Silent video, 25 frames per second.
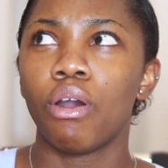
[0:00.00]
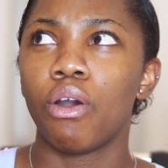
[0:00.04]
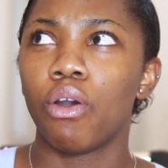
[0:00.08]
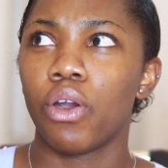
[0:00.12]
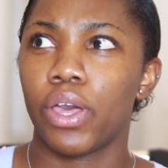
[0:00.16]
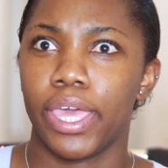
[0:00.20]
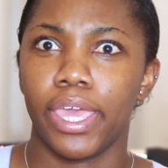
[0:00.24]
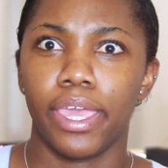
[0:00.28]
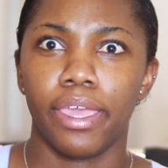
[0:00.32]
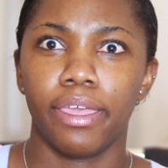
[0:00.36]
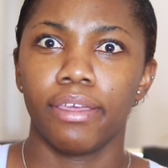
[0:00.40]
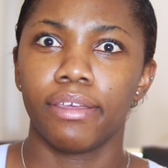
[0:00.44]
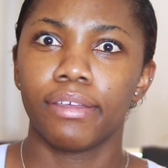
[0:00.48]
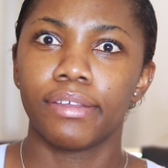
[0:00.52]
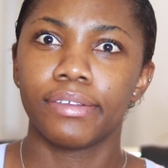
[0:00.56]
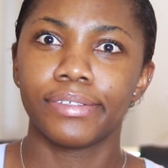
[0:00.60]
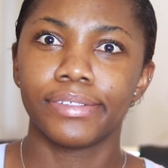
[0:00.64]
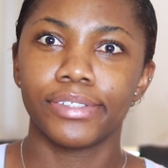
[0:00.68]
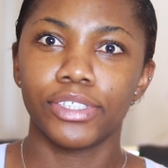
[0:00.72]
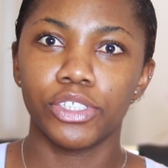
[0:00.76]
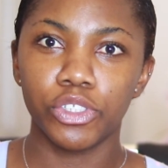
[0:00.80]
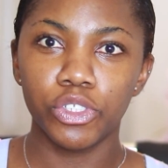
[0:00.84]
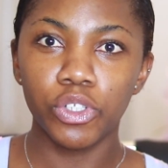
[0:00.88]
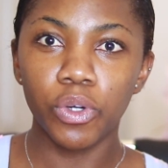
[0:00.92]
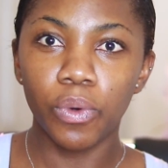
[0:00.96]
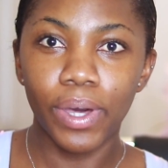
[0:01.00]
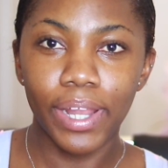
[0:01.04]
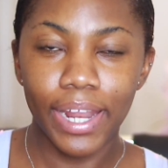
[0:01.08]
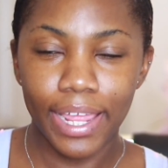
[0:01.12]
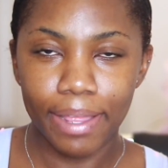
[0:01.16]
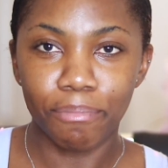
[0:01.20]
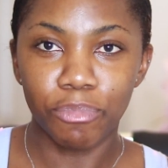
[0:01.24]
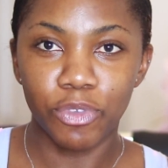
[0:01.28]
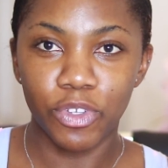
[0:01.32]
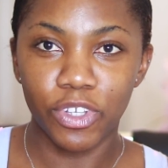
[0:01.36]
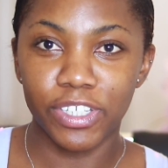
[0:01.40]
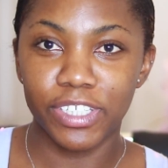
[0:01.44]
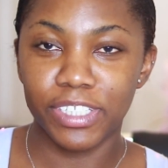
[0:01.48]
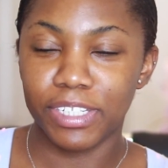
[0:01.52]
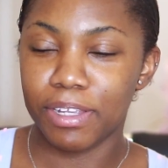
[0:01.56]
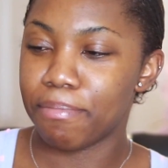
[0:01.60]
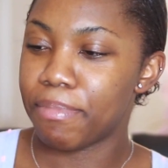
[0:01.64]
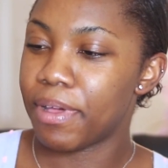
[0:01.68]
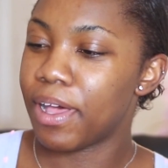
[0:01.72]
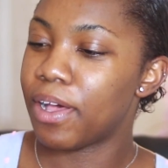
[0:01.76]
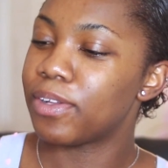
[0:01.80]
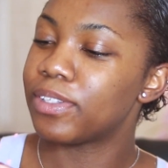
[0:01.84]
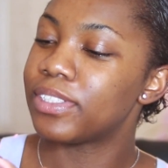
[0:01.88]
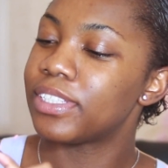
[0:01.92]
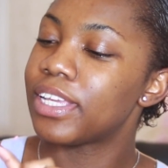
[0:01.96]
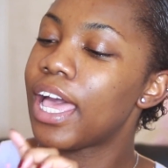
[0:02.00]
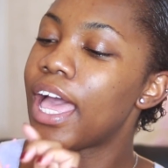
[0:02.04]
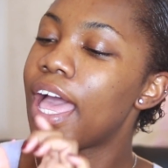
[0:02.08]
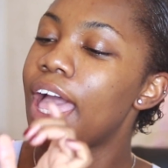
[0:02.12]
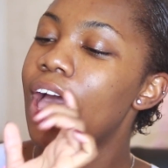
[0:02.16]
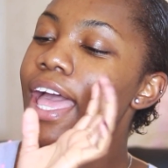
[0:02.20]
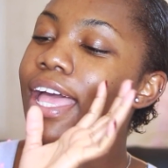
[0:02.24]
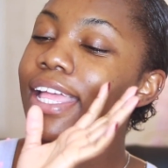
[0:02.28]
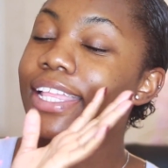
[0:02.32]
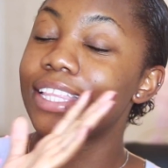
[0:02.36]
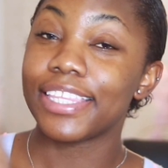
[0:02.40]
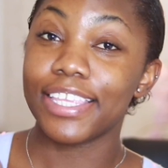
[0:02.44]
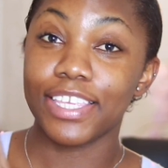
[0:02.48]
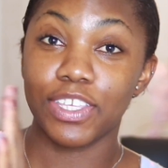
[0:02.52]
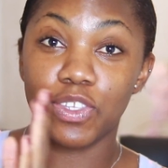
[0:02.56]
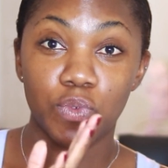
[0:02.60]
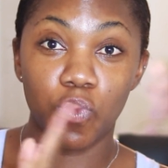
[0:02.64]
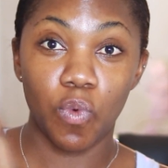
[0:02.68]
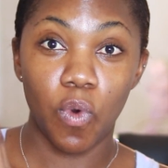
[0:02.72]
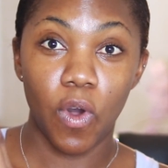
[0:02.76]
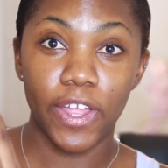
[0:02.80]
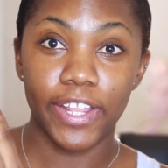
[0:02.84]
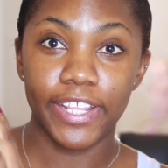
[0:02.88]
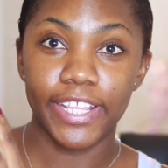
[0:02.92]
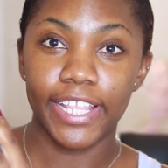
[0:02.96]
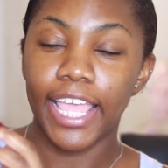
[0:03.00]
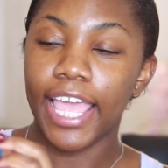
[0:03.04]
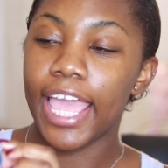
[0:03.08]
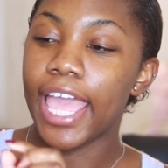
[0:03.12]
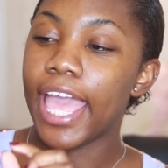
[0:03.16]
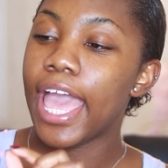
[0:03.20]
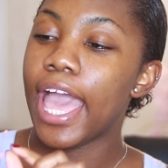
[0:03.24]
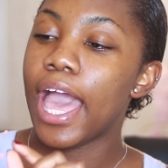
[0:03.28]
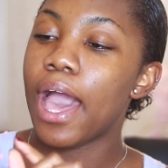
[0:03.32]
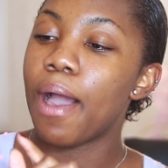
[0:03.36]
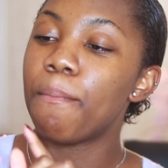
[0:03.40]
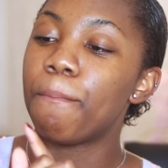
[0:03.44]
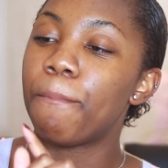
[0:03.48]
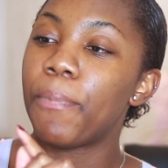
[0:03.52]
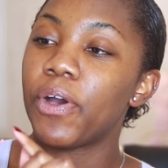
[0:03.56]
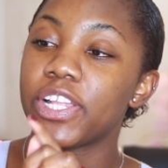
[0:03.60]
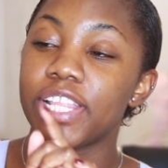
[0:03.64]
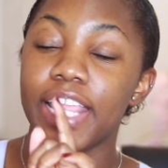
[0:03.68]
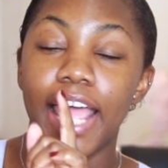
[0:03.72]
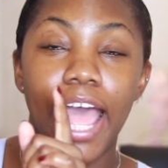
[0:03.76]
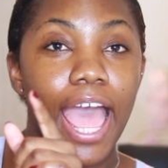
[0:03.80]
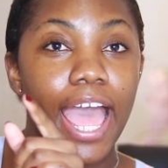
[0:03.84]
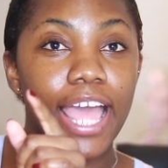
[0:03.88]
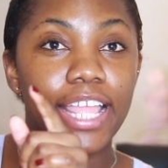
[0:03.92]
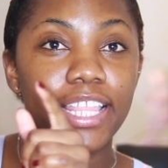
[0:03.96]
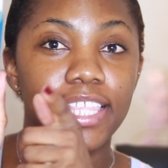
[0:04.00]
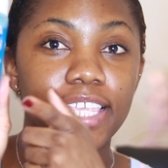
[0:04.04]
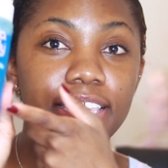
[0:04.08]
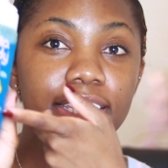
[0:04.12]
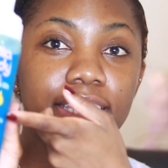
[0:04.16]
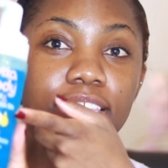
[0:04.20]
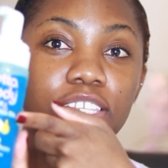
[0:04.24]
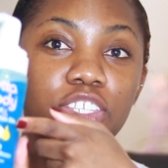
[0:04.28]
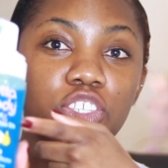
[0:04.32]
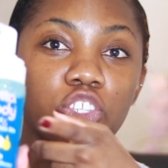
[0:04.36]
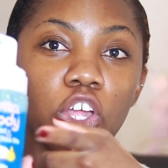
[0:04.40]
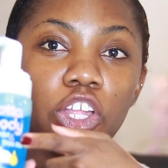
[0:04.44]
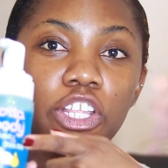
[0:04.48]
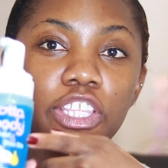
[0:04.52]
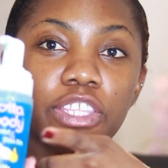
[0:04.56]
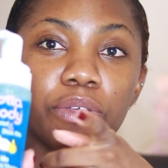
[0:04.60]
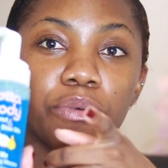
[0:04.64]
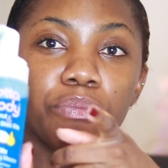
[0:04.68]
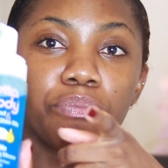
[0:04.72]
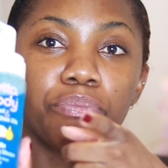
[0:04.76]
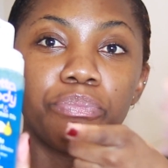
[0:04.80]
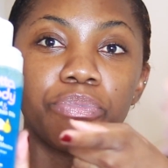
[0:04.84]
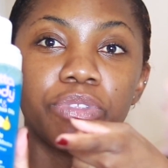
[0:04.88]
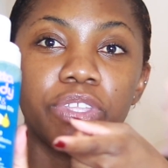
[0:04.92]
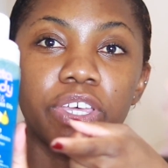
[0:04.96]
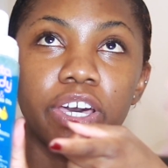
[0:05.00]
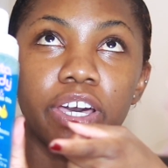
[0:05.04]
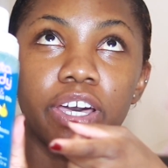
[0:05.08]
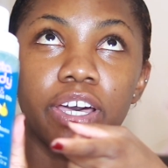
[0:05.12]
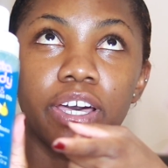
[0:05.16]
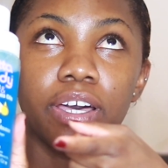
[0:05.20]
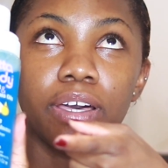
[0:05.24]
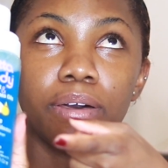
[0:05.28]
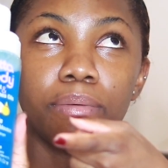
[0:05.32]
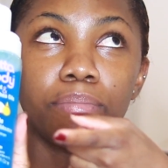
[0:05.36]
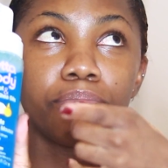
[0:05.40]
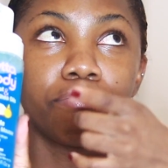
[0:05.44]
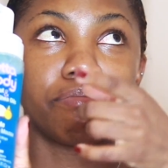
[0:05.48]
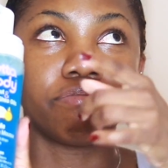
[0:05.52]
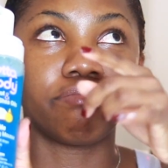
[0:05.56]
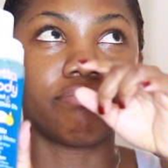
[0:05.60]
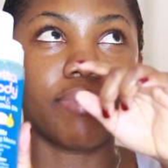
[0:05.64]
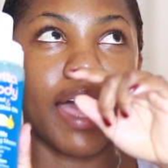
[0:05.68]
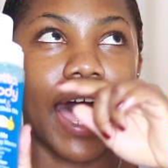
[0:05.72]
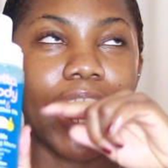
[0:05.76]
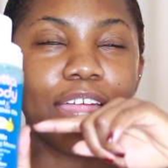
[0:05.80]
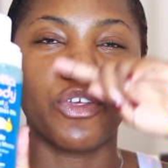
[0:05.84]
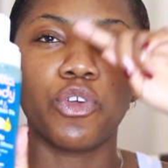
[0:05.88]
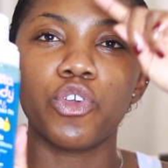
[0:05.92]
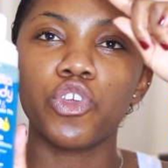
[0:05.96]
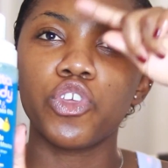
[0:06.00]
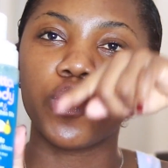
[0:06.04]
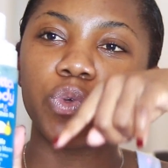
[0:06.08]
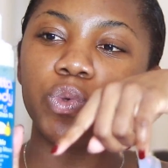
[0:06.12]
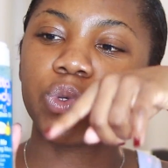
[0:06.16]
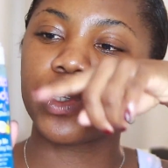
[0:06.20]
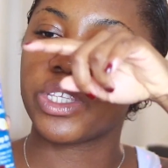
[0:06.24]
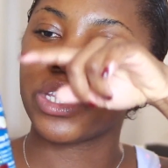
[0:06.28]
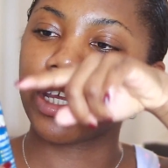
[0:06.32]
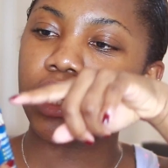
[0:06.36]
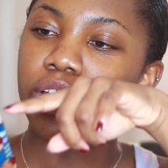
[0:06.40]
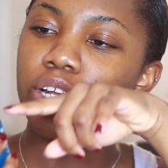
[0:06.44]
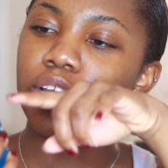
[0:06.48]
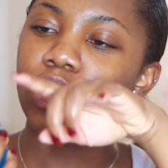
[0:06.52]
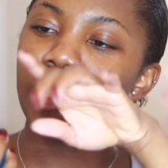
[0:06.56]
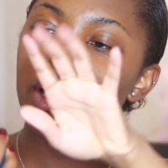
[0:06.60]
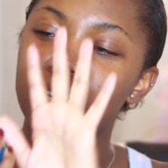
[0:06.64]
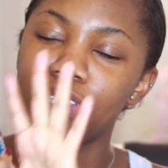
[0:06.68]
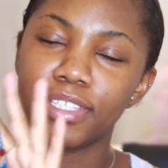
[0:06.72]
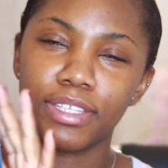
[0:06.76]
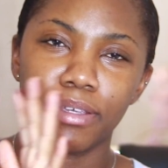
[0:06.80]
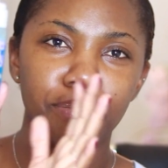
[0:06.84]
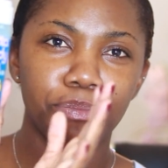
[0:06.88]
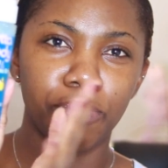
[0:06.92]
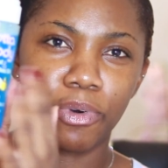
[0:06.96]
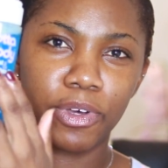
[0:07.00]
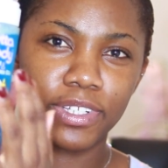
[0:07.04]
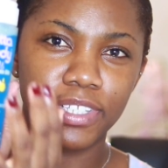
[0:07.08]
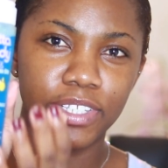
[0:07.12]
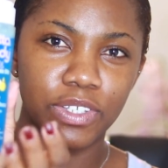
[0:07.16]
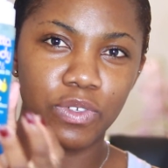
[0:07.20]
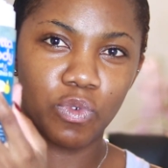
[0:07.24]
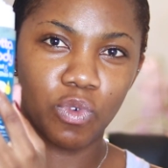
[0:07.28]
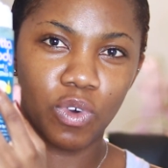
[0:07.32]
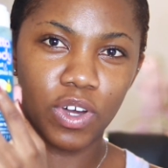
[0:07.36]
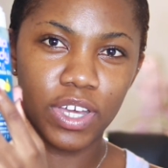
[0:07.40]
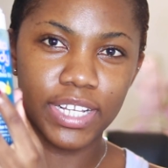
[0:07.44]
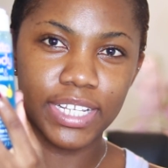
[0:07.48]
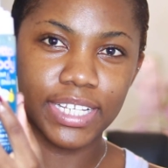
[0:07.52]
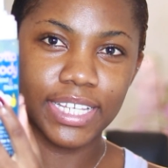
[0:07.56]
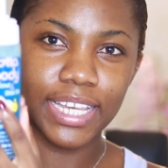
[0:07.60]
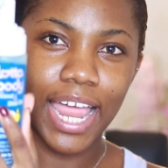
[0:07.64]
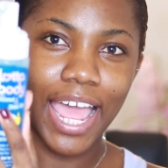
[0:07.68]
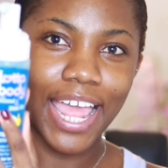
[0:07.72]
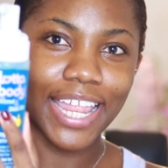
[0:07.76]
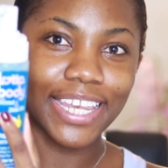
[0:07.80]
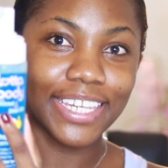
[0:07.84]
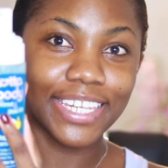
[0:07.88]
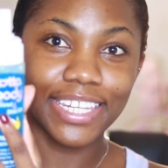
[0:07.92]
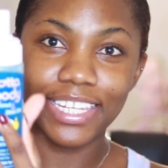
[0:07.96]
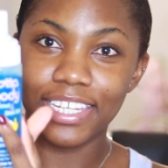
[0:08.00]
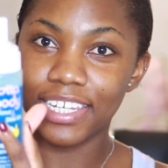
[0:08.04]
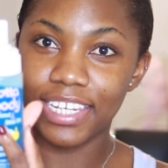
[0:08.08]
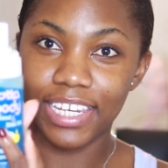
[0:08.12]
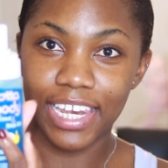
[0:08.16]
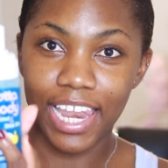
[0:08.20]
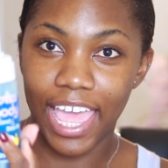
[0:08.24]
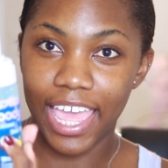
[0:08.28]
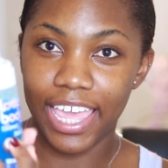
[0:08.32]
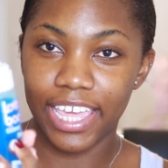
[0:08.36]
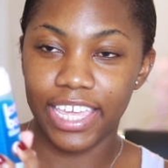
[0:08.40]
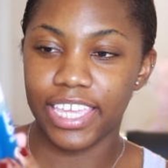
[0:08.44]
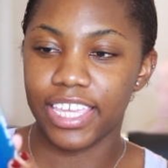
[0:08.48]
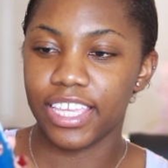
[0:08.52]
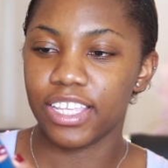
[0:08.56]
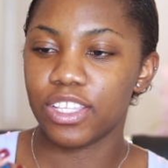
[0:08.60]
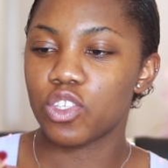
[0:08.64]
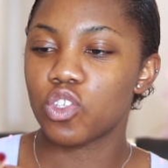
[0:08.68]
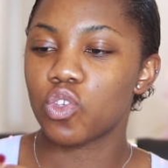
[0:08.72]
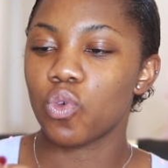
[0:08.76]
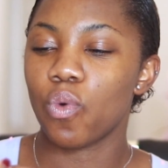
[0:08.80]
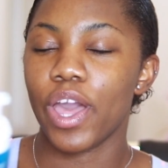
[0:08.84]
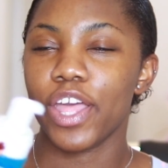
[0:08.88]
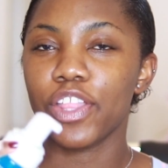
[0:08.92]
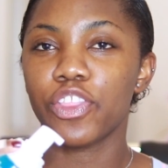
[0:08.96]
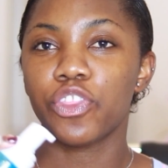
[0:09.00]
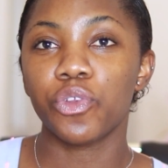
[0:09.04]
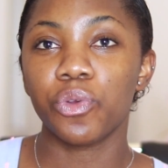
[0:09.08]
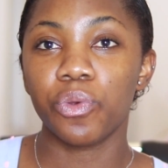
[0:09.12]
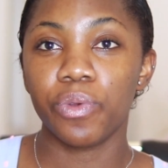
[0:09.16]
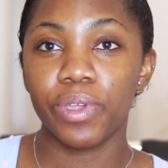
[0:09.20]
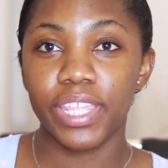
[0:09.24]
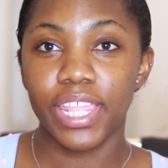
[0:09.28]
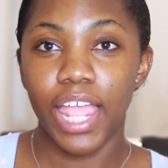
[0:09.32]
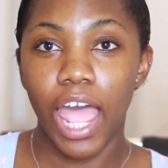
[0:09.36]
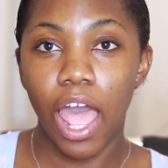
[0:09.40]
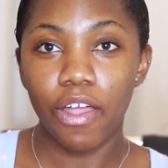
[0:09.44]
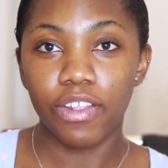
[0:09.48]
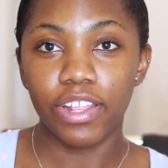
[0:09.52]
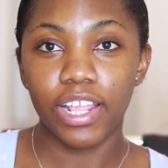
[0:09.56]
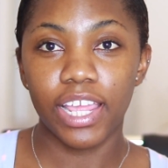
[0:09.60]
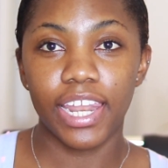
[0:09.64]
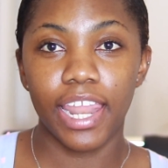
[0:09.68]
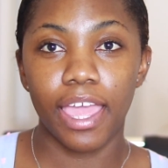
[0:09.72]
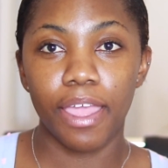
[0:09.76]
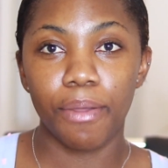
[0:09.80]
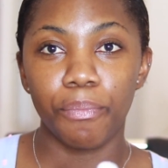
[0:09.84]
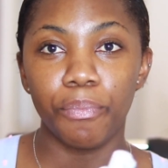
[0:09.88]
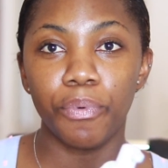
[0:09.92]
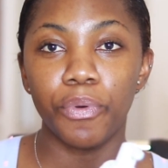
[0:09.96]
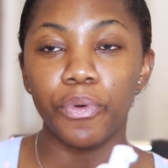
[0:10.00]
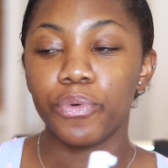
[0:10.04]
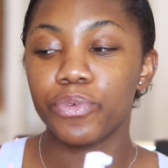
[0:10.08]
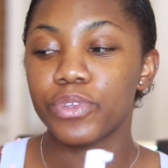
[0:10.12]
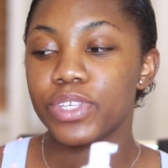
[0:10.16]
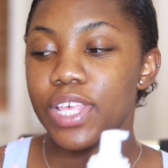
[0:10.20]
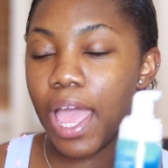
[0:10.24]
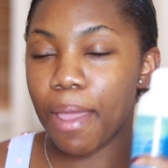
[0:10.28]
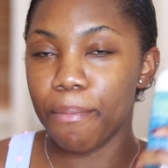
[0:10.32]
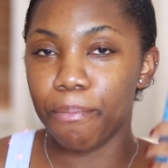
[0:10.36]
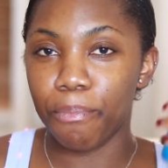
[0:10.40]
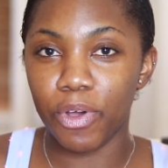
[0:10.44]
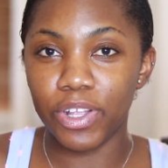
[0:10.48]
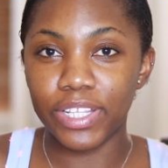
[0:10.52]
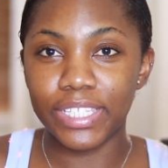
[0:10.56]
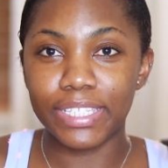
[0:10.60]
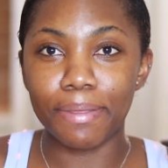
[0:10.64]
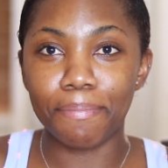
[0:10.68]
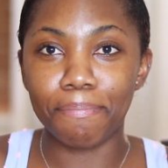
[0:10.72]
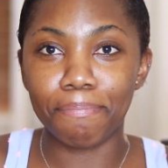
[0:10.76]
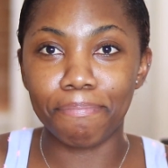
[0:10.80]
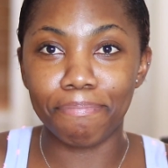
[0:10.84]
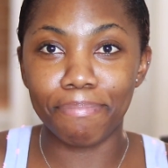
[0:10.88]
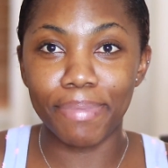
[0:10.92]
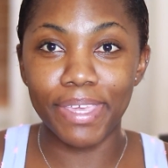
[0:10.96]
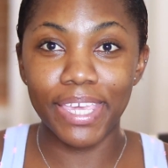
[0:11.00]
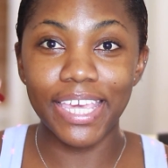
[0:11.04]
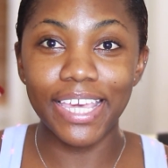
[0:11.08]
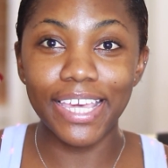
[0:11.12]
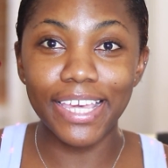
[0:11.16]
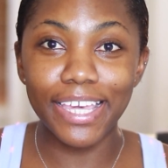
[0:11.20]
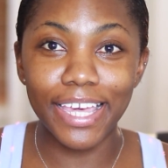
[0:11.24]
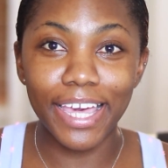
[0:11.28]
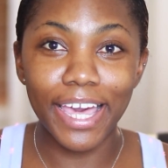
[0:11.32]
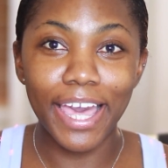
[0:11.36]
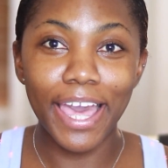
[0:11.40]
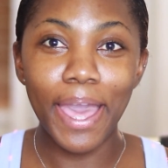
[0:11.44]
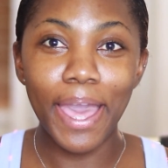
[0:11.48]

Okay, you know what I'm talking about, this one. But this is not the I don't use the Lotta body one. I didn't like it, so I threw it out, and I bought the big